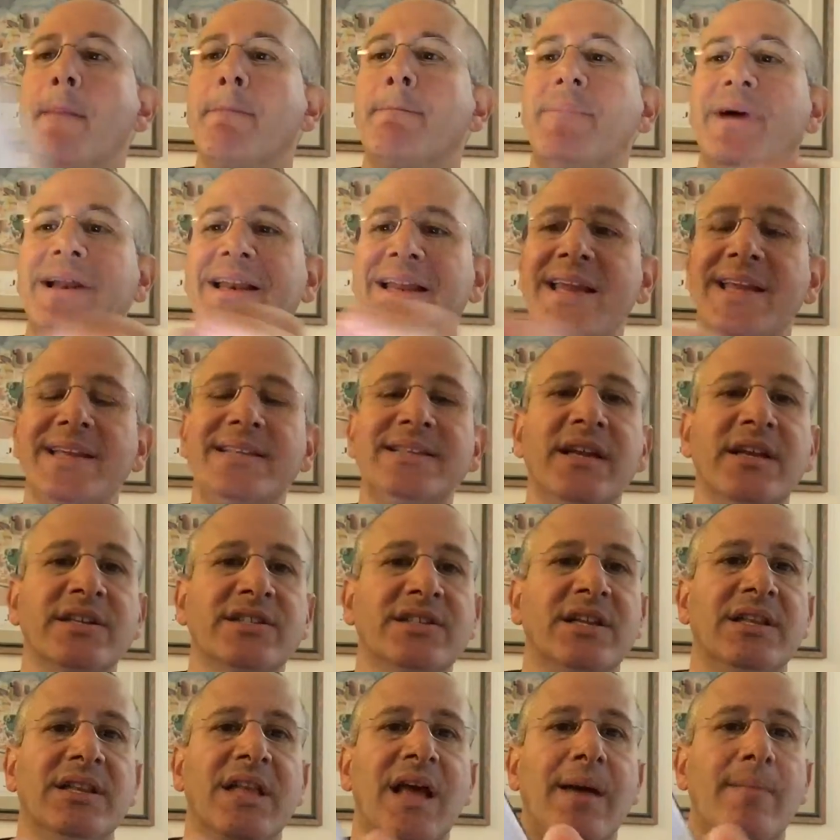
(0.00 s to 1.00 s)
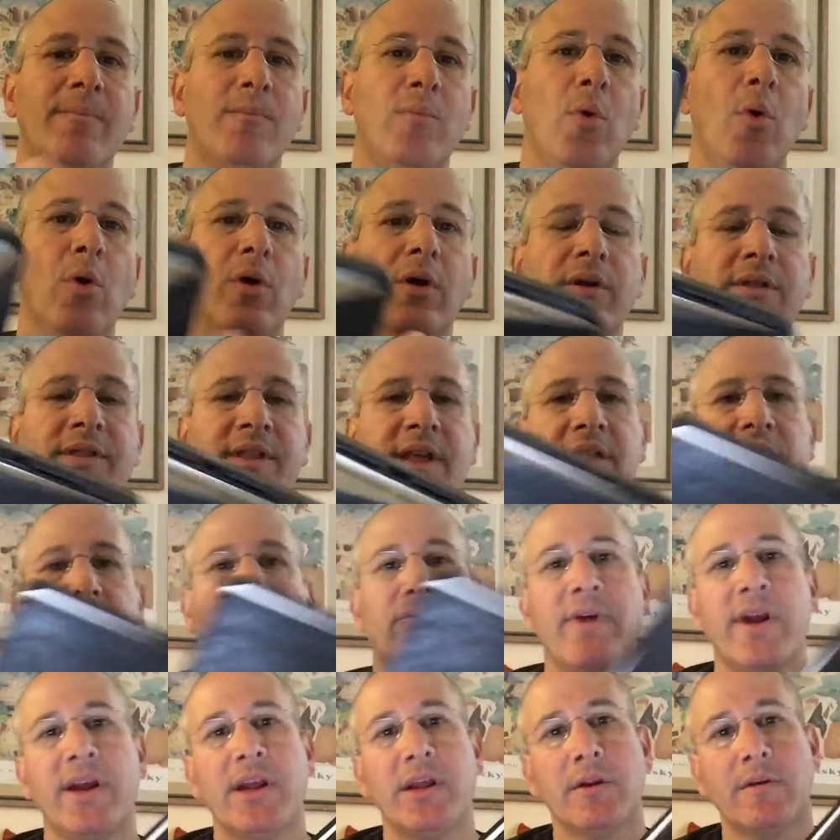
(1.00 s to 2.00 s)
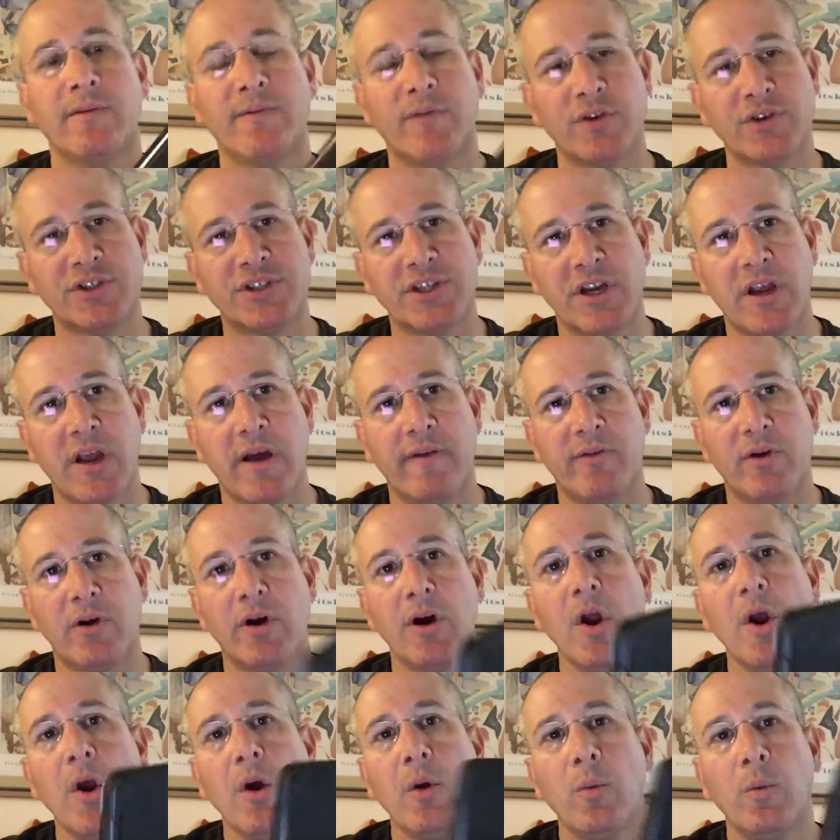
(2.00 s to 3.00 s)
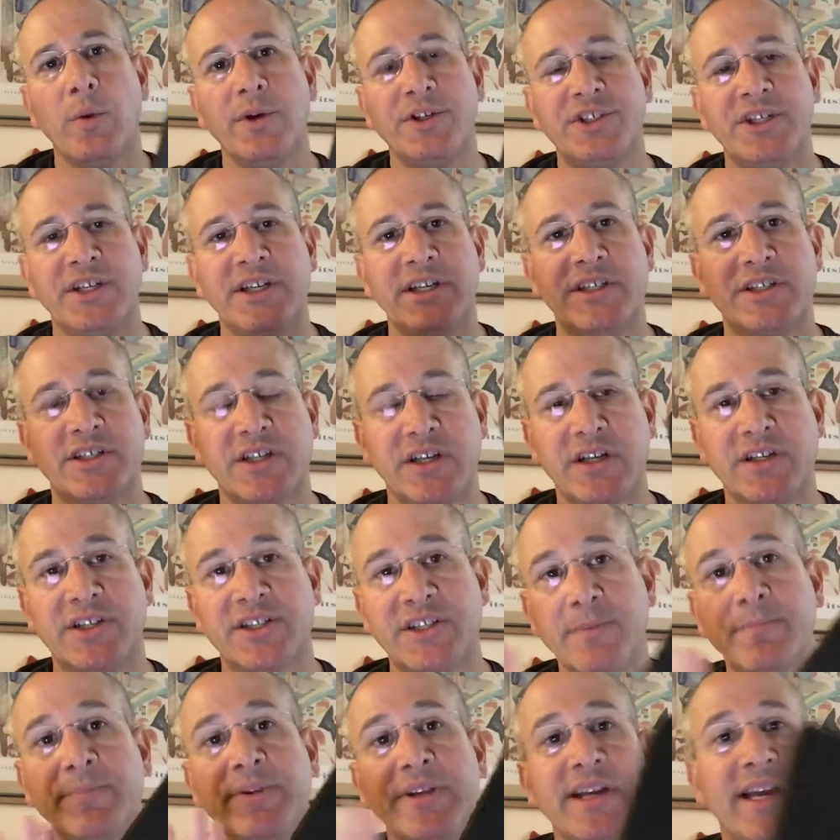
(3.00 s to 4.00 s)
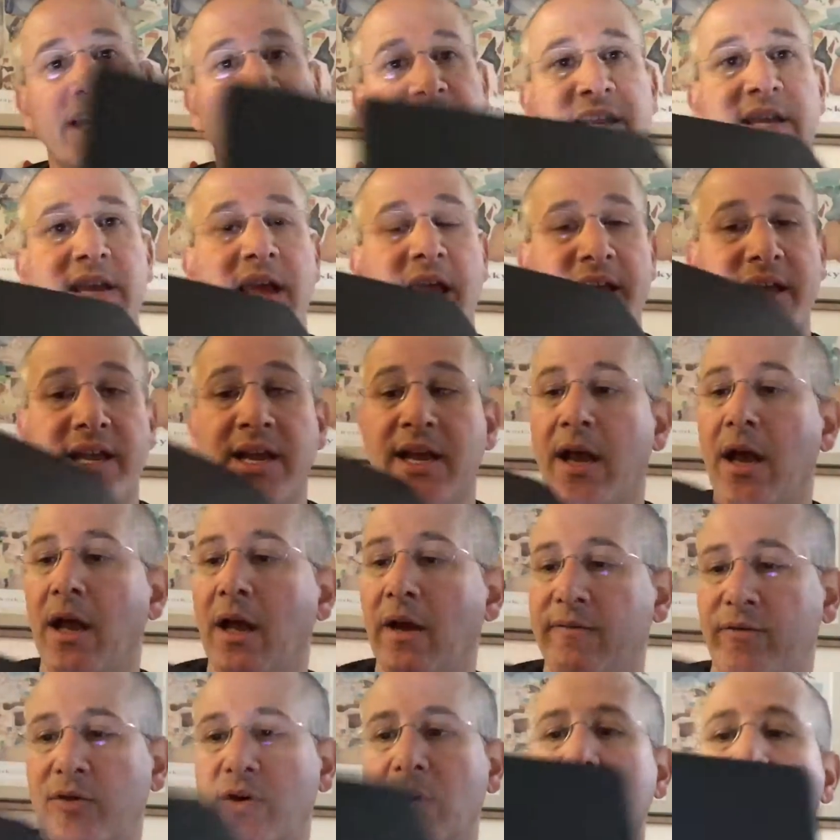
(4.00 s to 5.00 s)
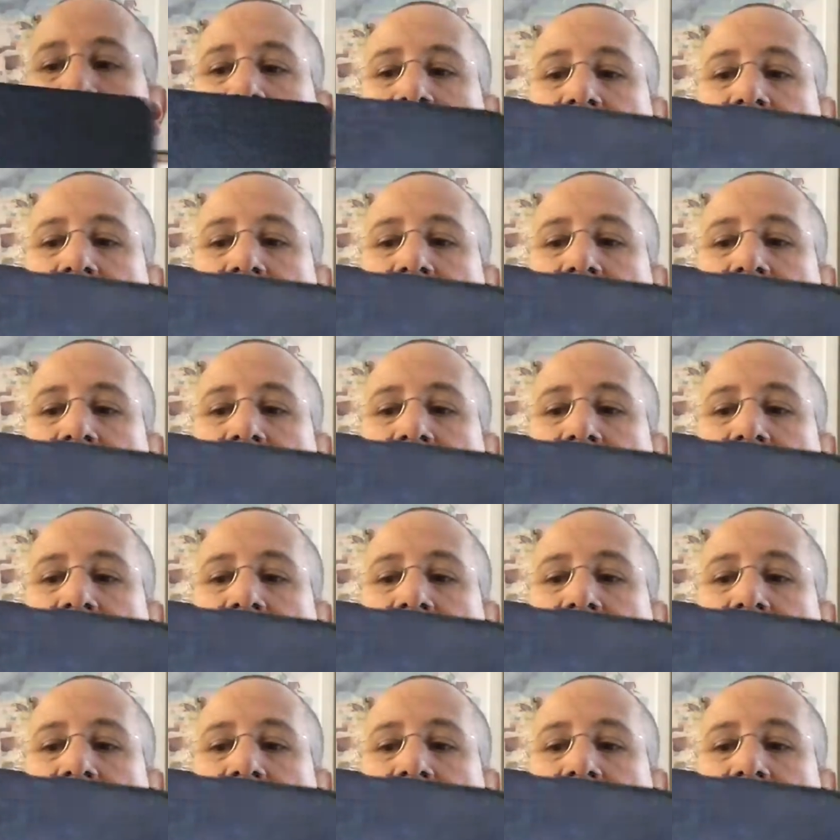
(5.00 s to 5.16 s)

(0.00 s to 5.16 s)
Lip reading: But it does a lot more than the regular Versa cover, which is simply a cover.